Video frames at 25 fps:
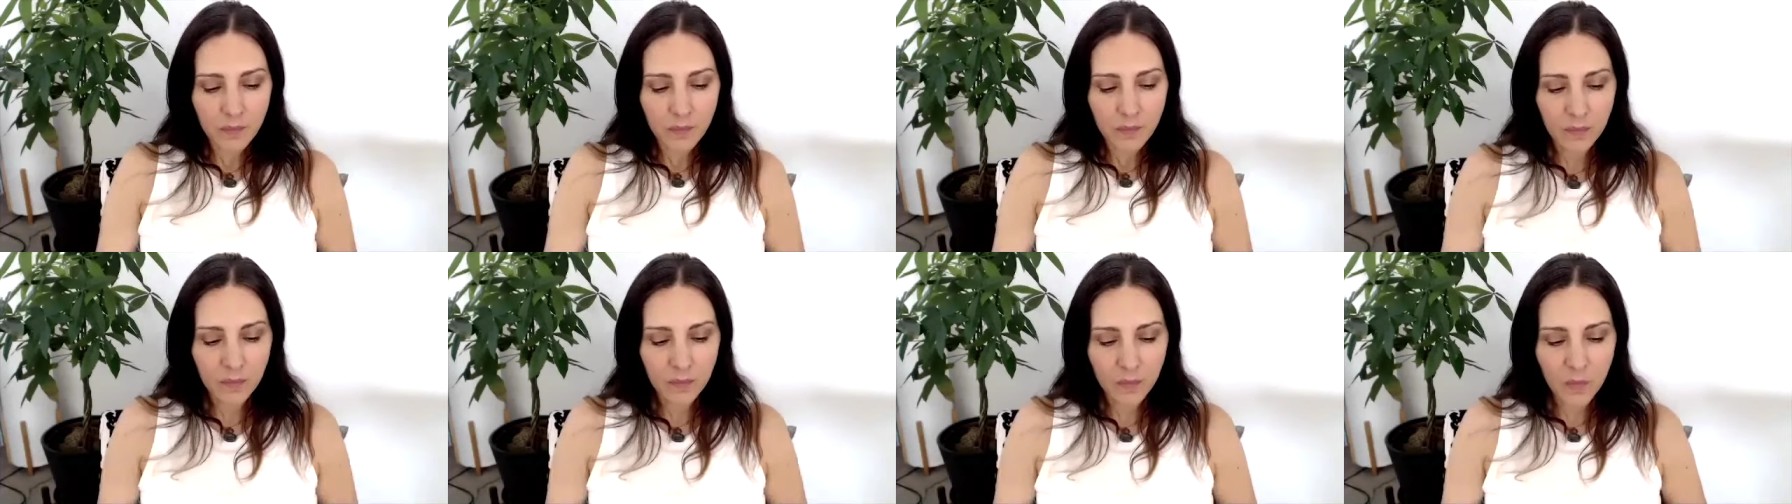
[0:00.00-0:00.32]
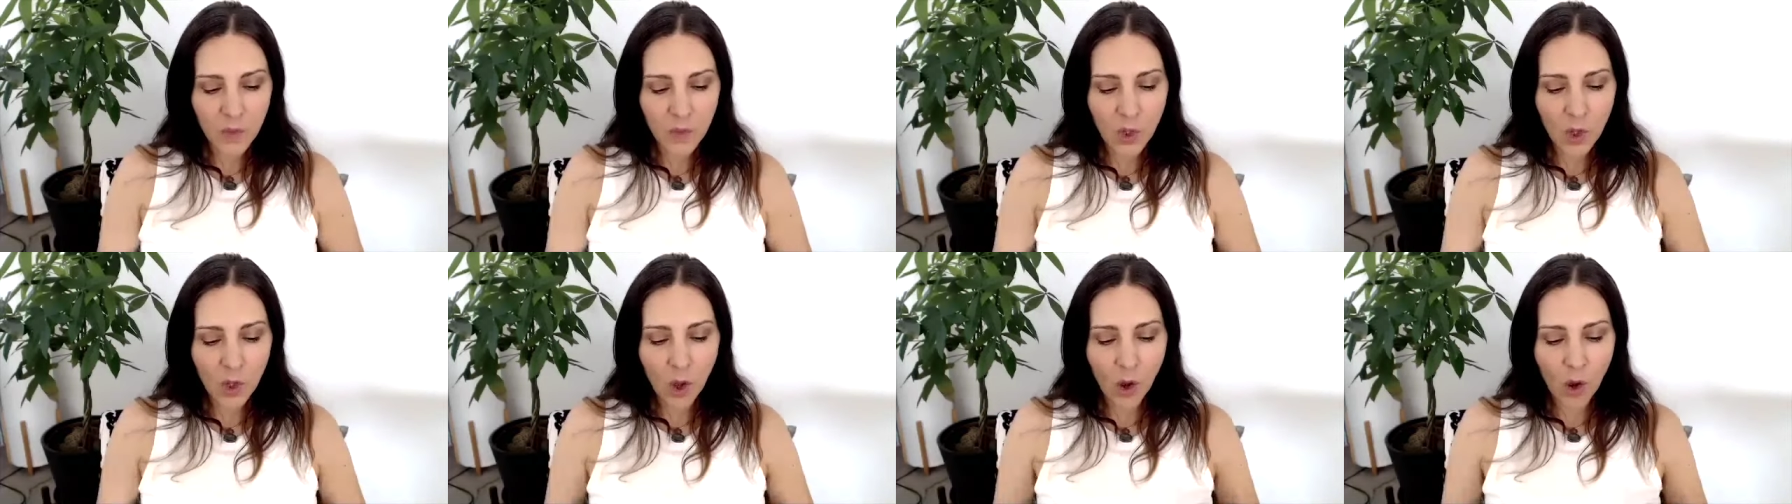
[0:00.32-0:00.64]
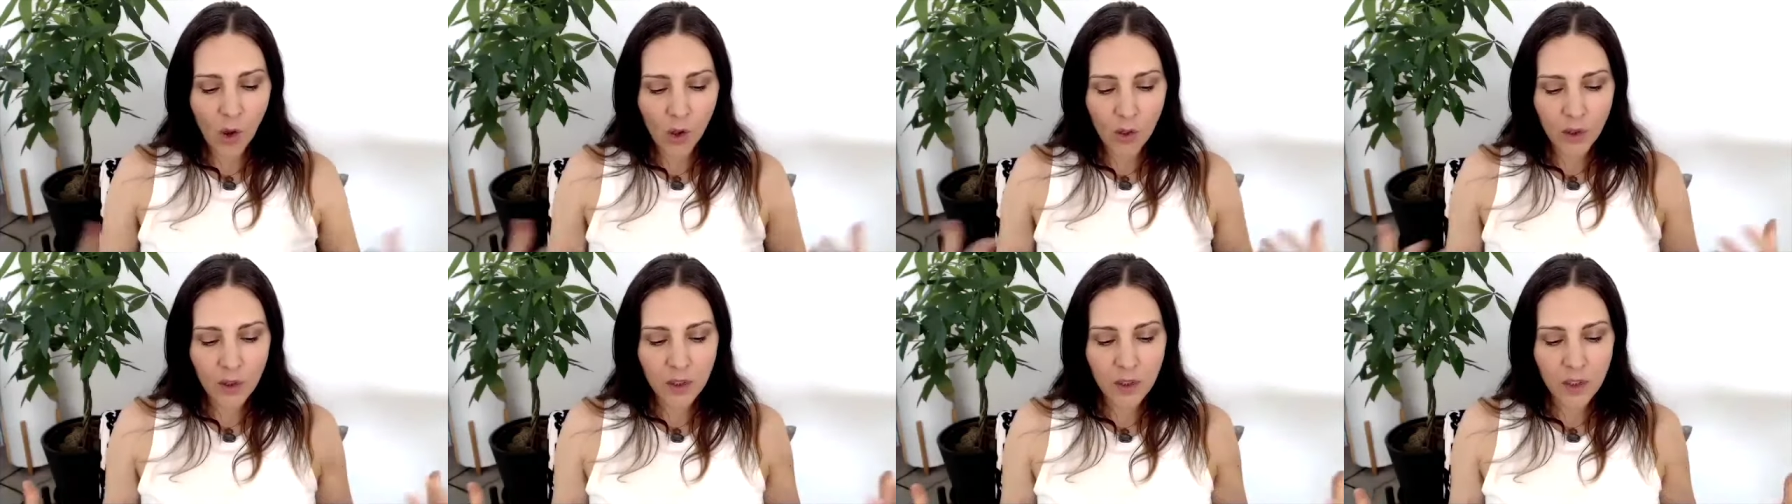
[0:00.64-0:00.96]

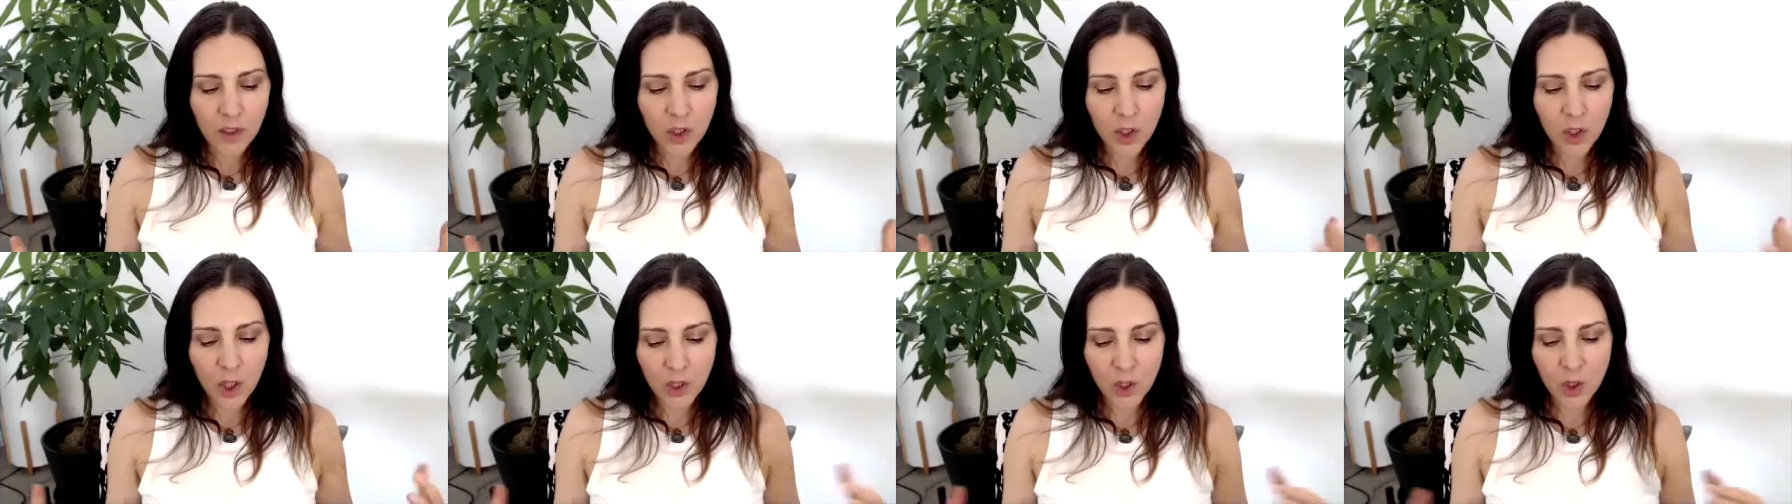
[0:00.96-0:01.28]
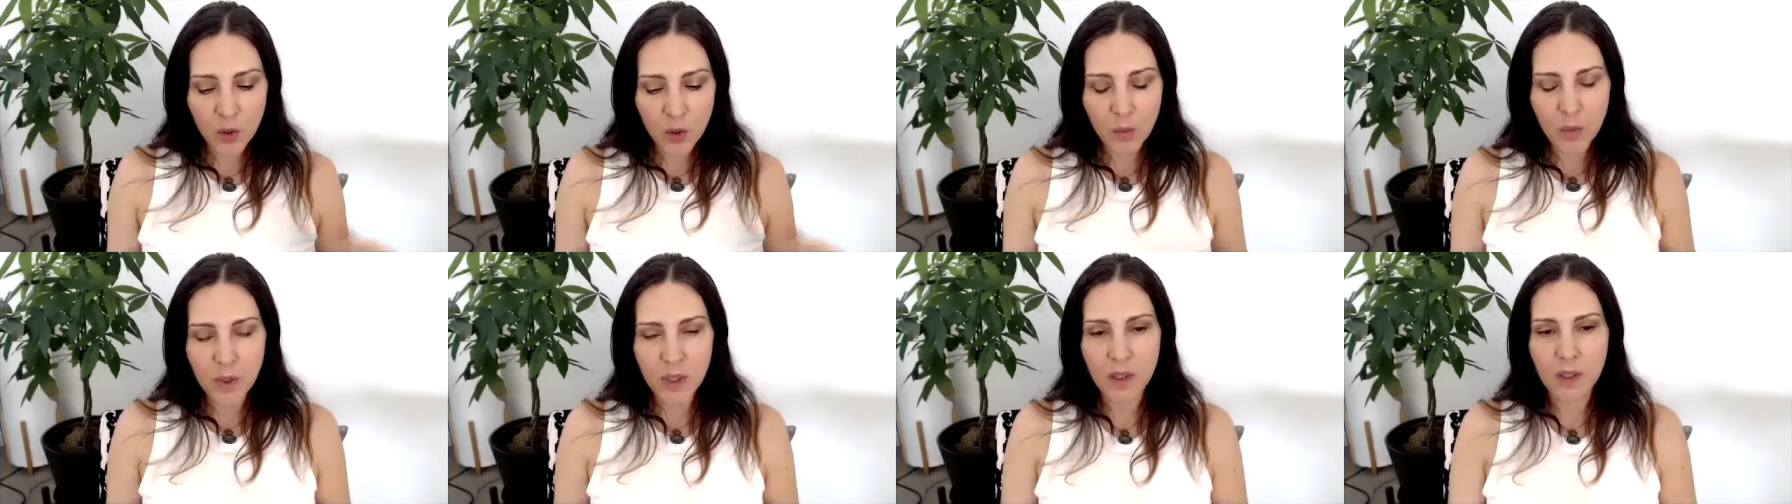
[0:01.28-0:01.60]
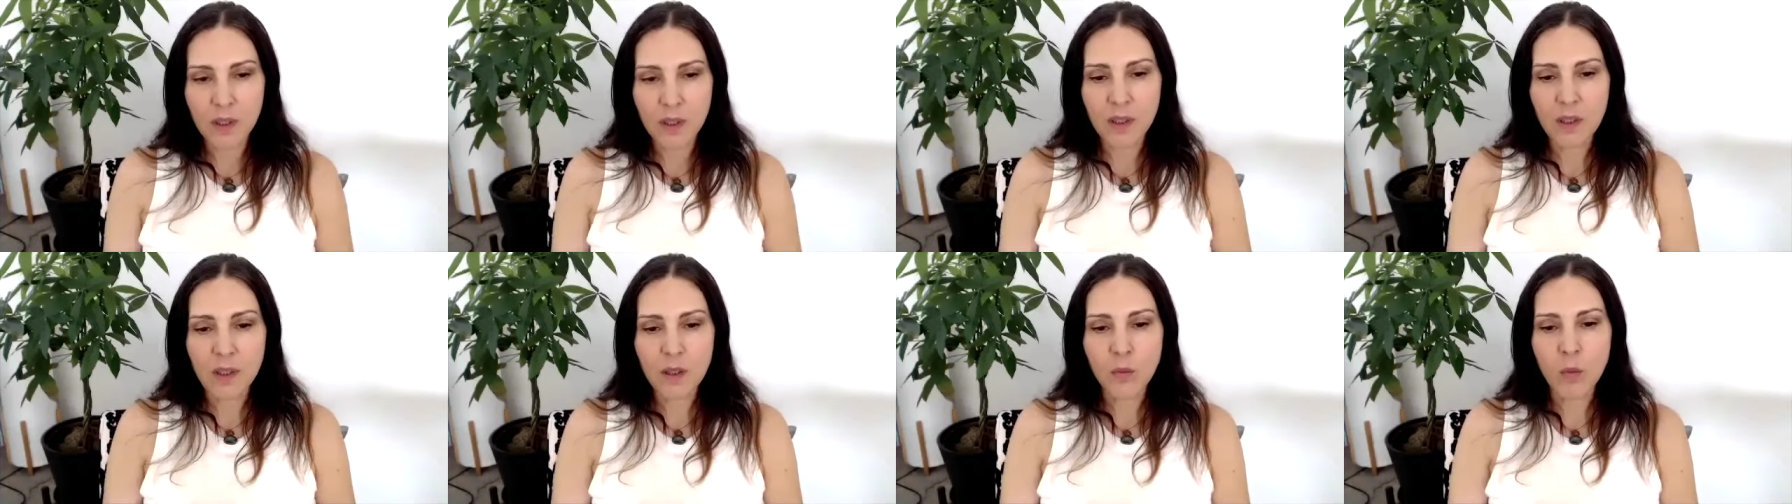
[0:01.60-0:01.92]
non judgment,